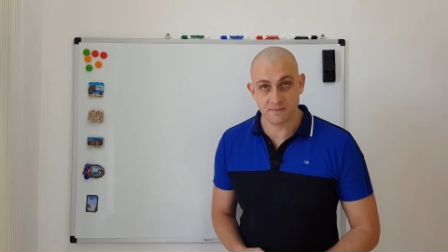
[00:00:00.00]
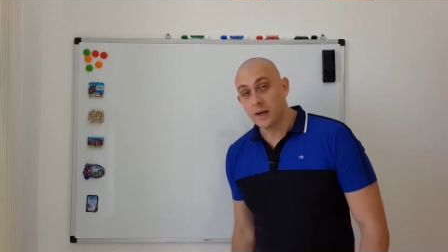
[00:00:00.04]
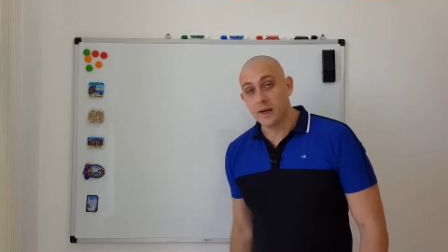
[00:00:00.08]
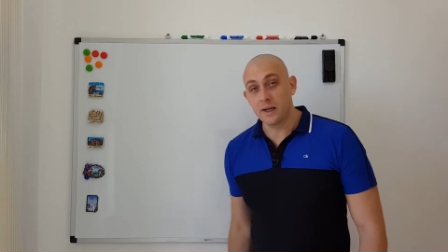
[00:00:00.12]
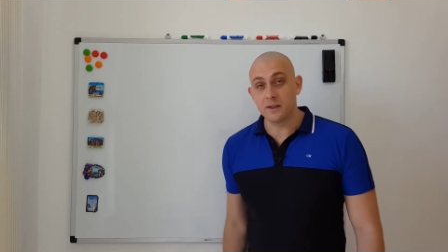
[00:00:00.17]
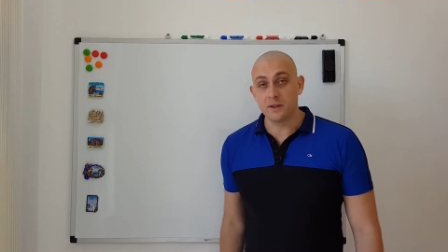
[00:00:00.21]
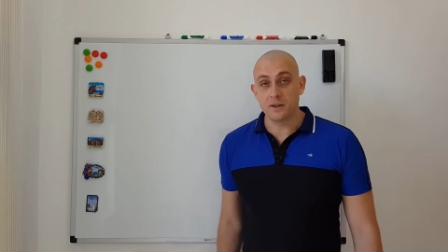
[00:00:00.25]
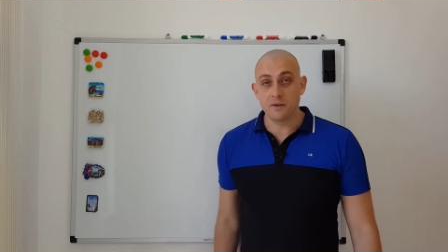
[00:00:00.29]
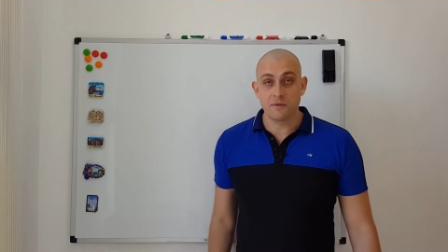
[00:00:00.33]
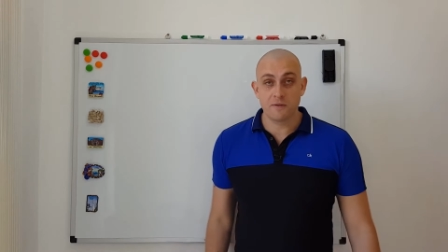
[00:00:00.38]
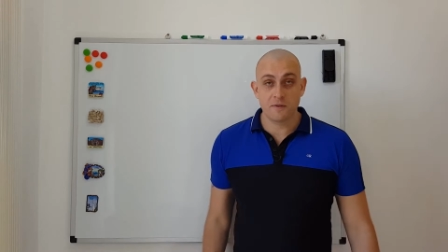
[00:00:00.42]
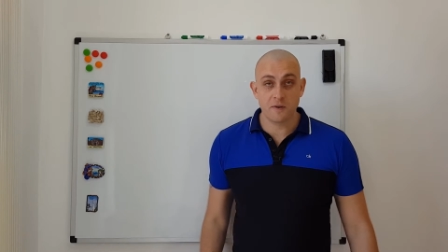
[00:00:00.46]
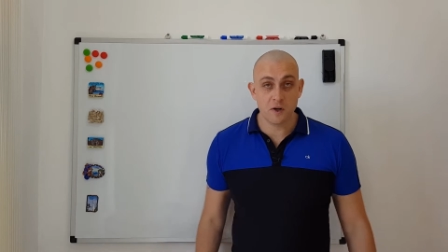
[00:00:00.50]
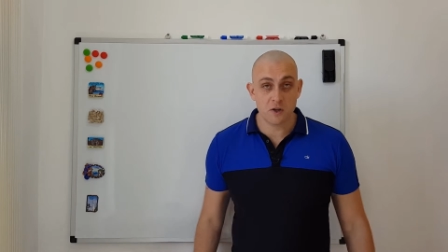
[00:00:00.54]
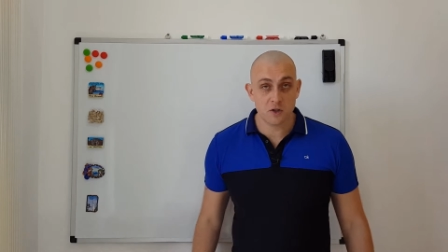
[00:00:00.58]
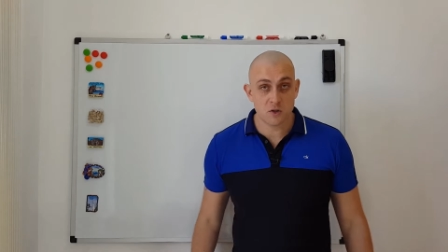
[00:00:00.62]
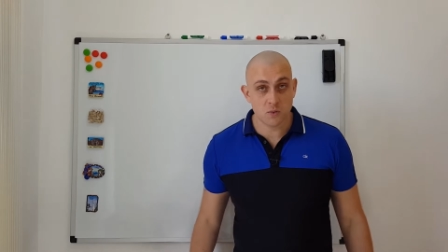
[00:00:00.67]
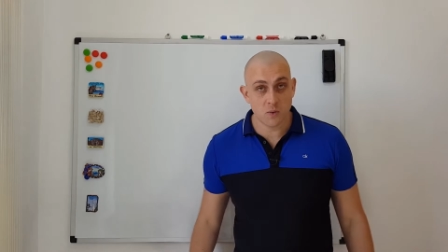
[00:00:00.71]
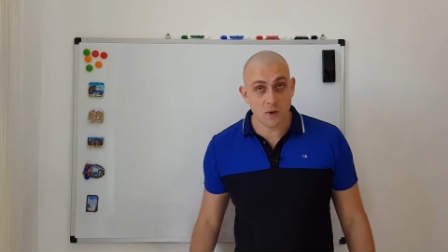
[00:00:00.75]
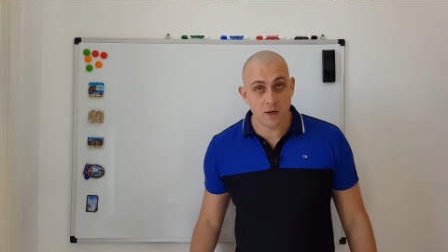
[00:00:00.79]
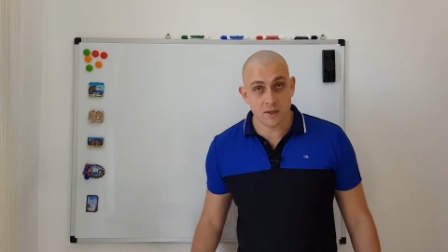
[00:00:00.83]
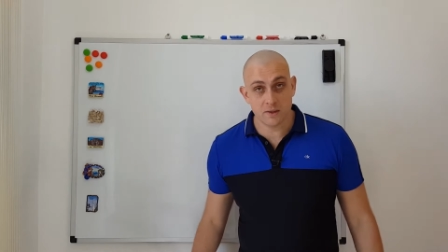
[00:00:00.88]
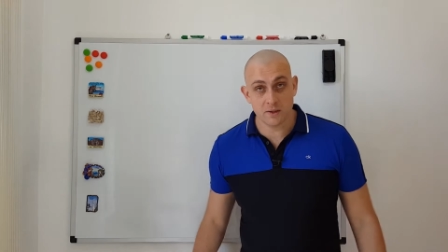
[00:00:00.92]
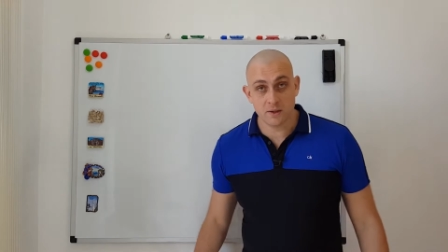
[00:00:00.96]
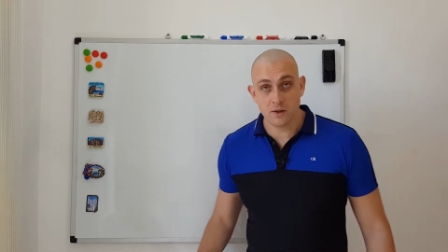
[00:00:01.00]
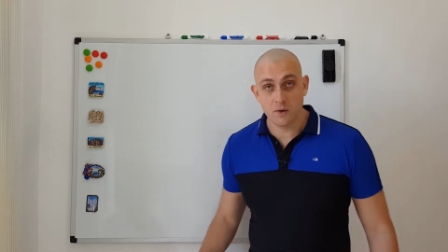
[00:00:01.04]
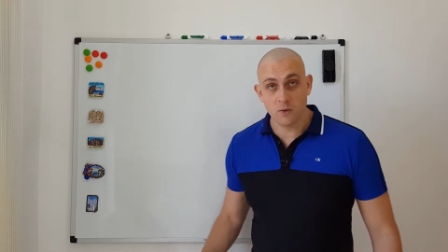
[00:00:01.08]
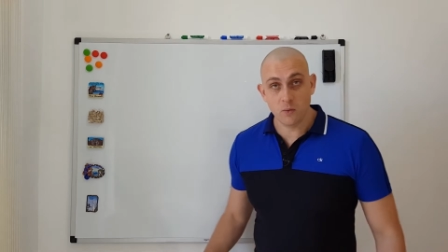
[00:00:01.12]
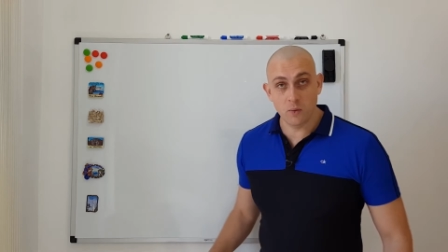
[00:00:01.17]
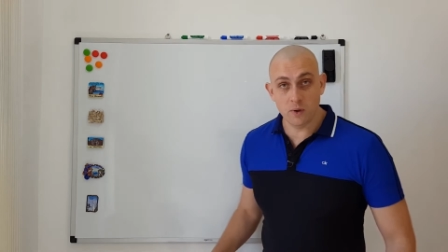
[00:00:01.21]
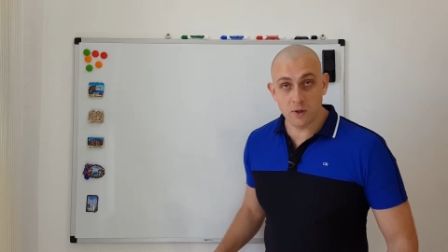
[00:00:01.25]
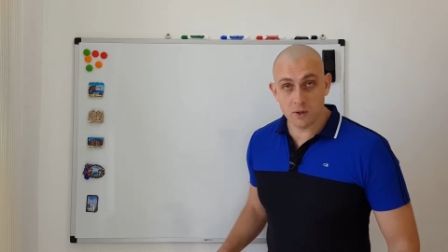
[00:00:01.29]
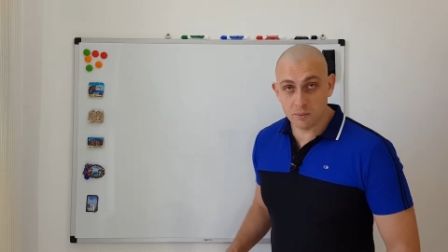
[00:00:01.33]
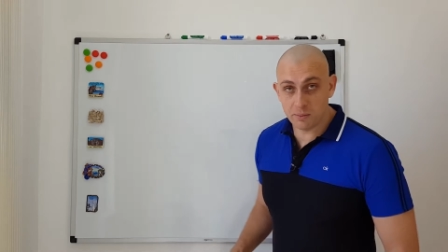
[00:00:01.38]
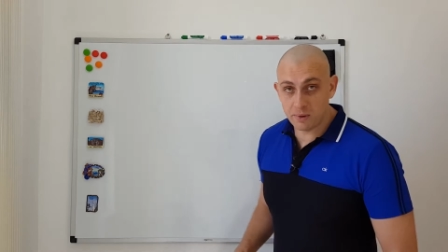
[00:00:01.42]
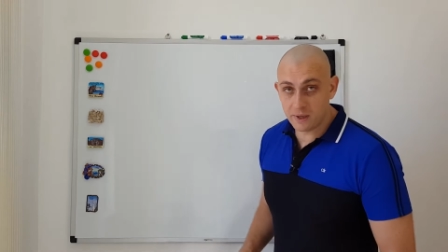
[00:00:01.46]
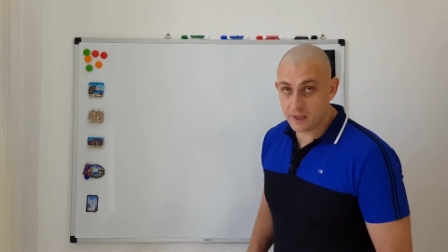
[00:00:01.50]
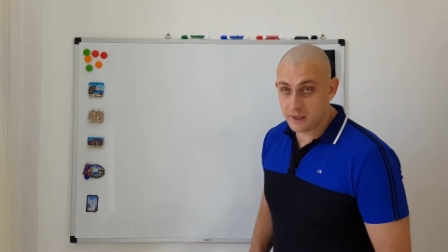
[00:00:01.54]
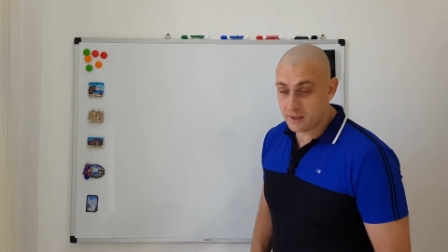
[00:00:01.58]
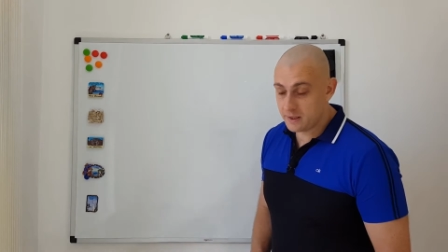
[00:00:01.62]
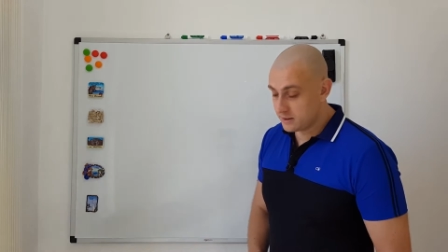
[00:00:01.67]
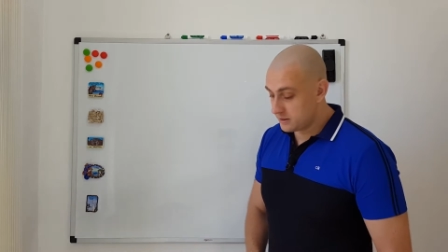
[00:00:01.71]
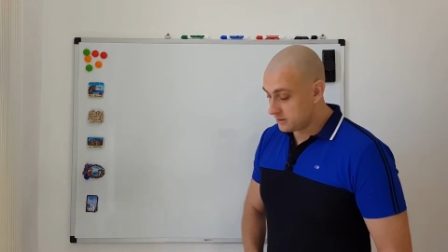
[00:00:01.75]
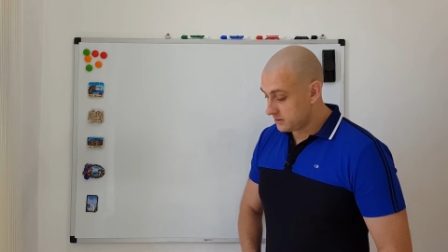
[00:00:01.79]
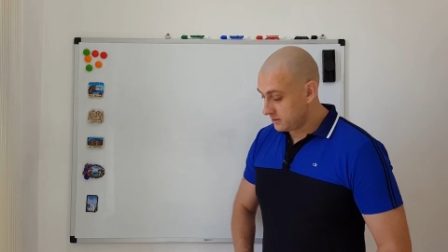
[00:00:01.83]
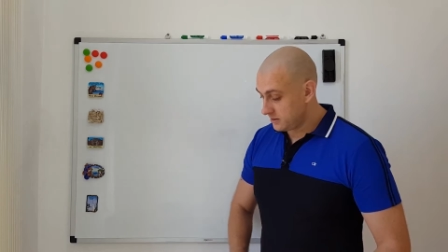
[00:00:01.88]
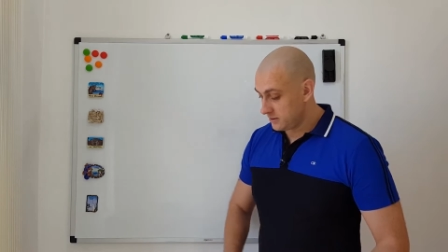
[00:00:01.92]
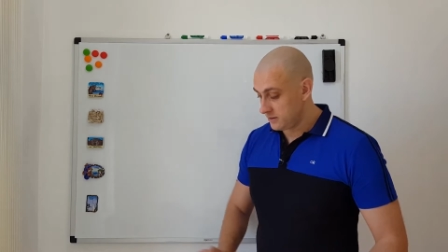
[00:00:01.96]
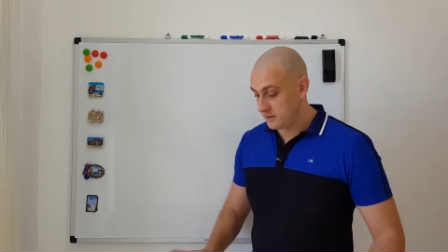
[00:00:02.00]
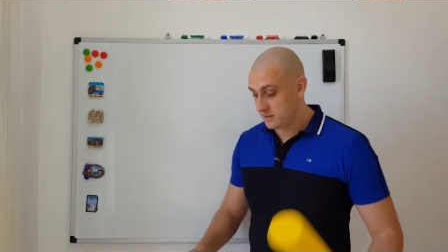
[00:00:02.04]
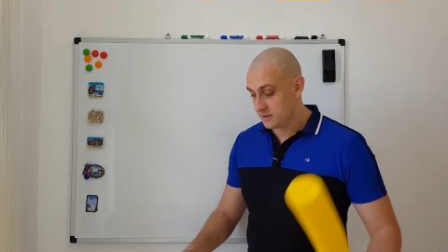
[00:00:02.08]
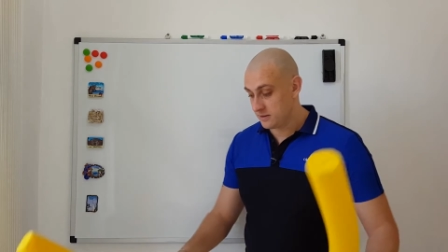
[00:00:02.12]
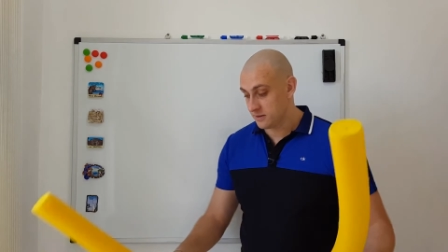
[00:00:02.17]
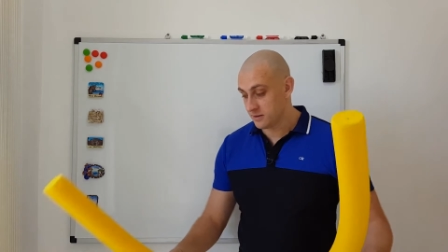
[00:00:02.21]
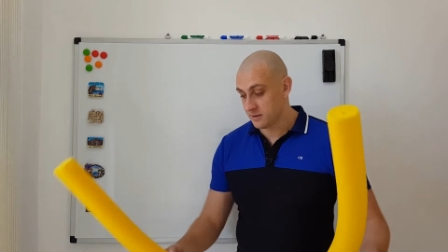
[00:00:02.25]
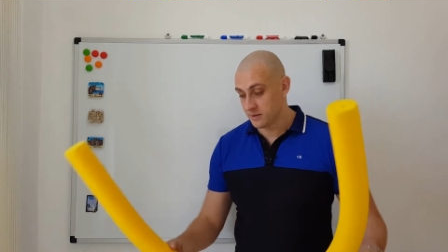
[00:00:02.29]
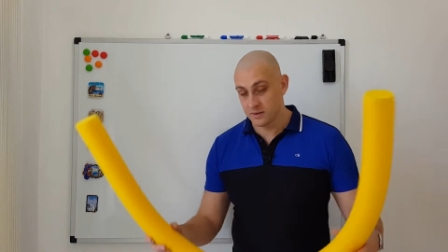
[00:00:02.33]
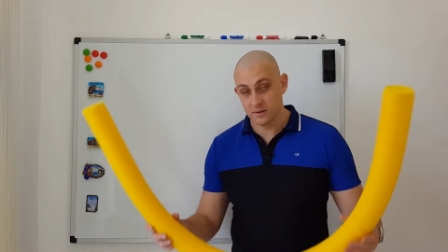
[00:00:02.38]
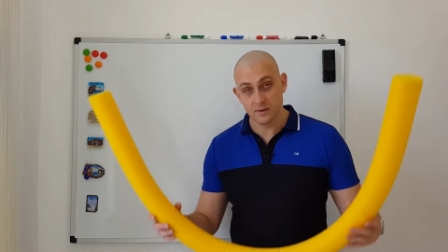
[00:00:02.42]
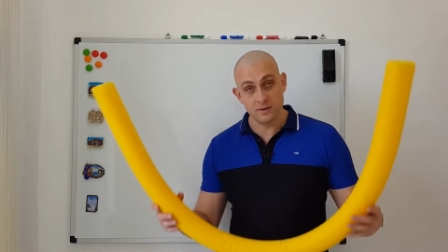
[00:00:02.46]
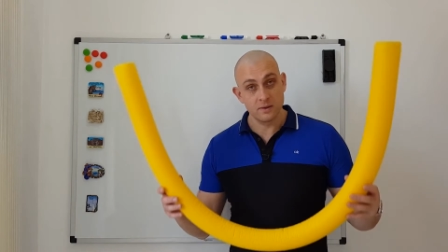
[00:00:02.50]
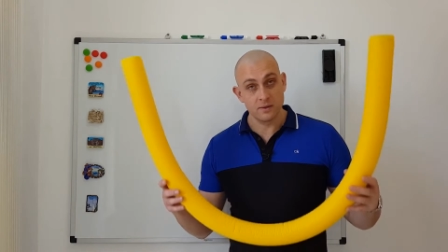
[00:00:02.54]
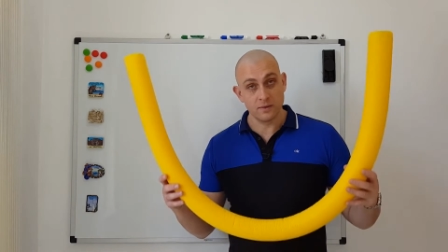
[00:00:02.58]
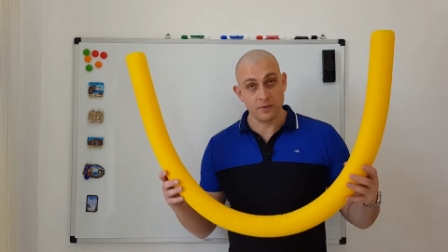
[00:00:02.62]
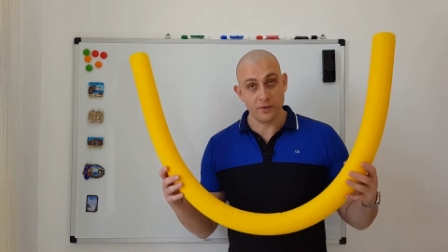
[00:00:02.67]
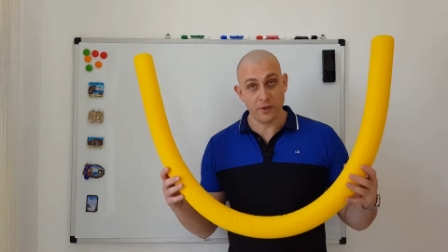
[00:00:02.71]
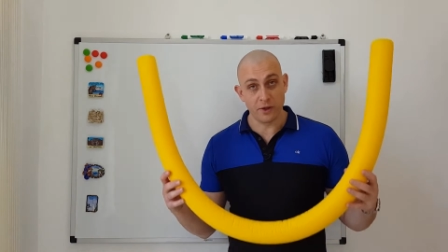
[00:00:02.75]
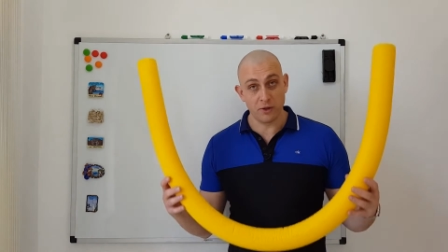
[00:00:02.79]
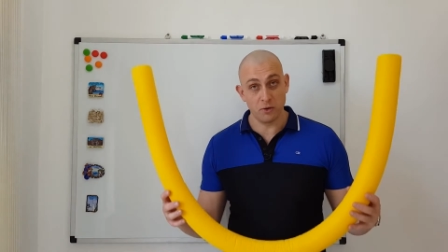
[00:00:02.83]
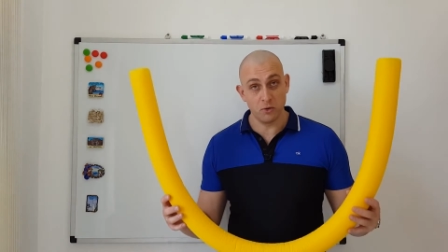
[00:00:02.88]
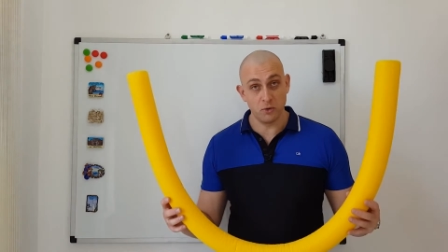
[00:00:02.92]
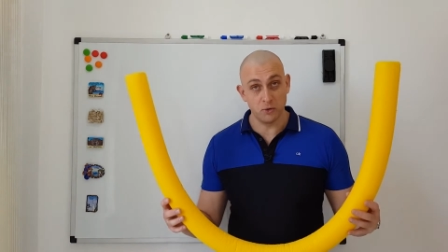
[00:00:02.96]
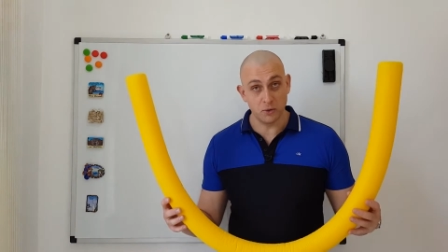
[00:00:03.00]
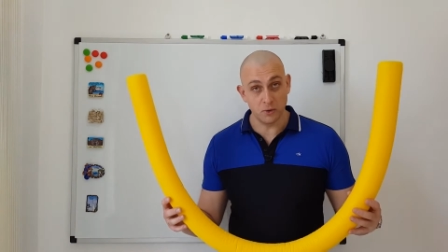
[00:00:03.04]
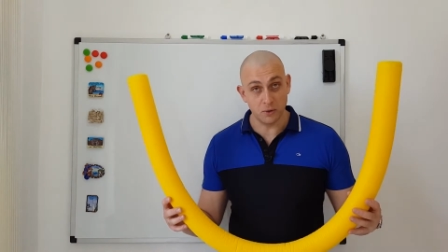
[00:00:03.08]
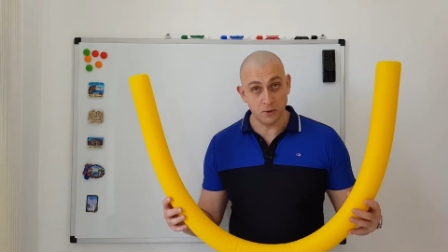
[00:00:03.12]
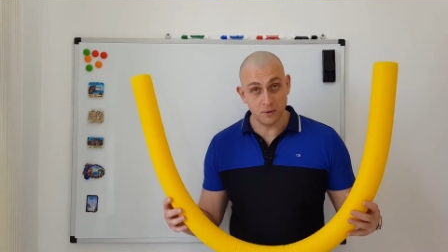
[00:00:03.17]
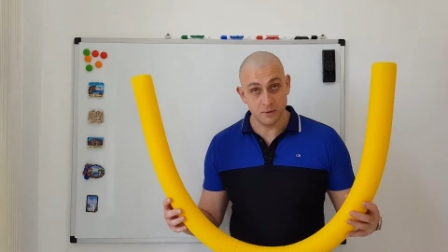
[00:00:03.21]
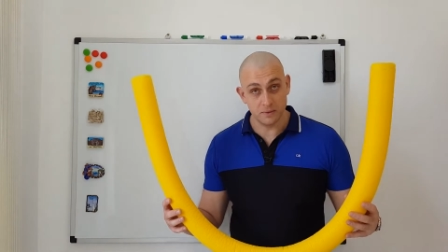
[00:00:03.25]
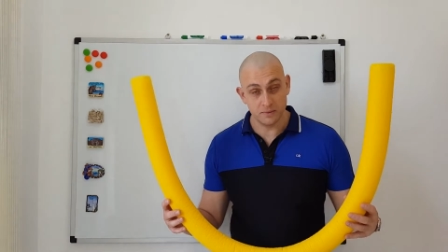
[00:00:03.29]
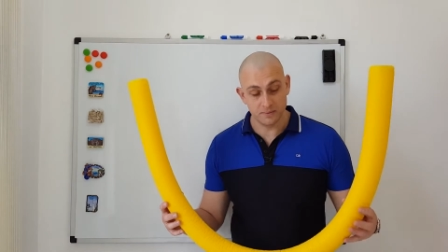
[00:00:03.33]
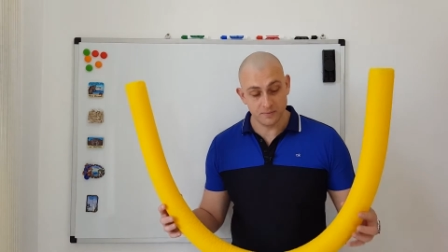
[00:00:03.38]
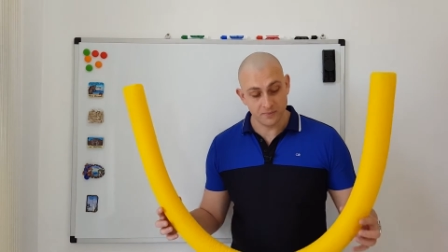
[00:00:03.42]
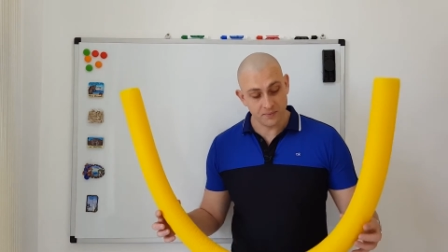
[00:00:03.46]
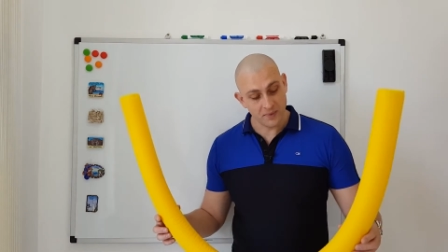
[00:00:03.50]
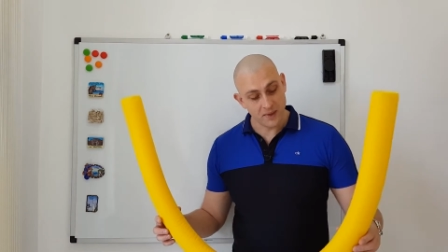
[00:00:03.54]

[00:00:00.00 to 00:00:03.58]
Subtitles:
And the first one will be the noodle.